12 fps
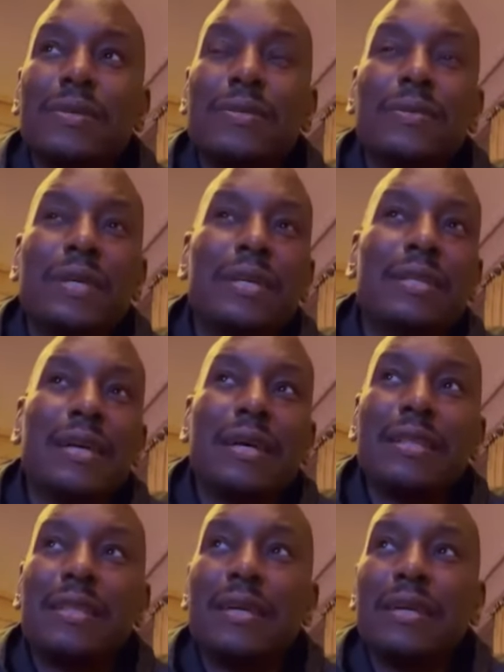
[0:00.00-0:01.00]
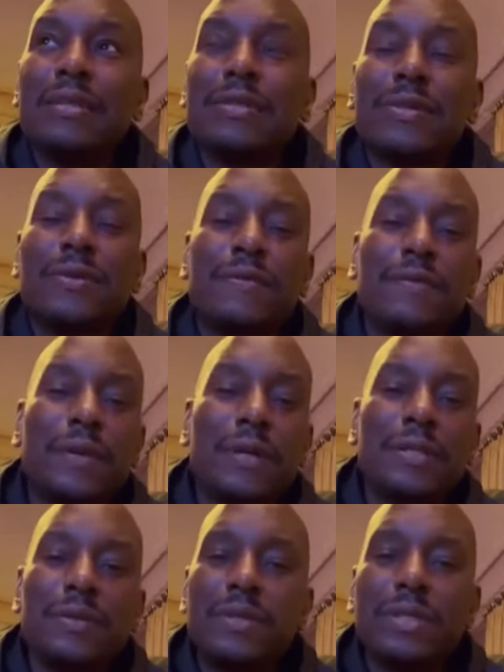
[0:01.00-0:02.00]
you hit that thing so
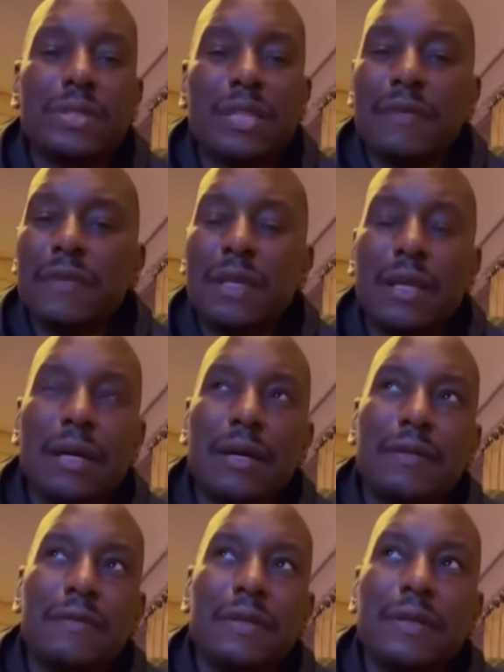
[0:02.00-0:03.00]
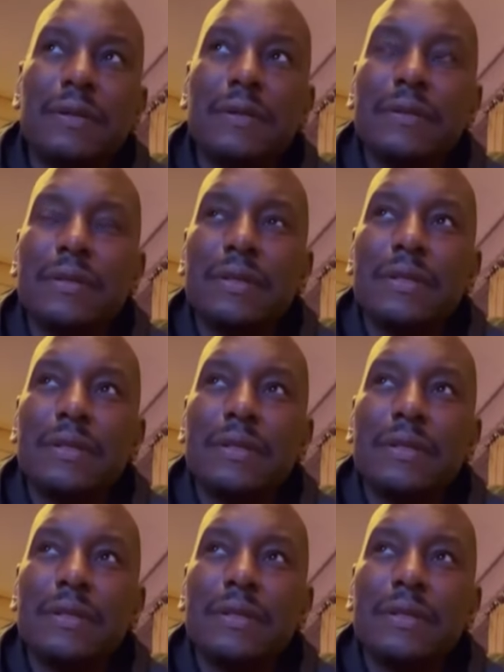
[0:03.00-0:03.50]
far. She was just giving love, you know.